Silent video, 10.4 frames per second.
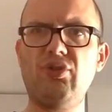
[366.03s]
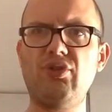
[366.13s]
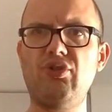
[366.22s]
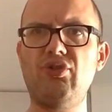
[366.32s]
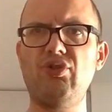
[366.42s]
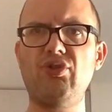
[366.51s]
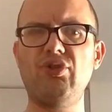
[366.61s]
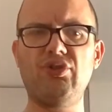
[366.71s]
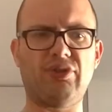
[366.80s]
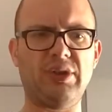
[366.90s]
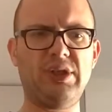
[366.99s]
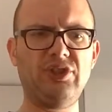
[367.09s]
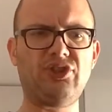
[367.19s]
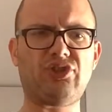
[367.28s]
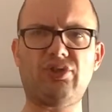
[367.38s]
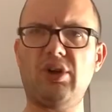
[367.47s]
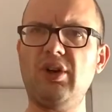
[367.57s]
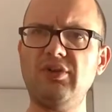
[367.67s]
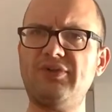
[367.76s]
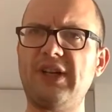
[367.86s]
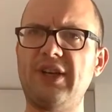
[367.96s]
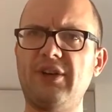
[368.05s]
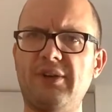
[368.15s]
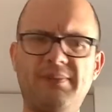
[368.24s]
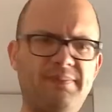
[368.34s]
You use strong fire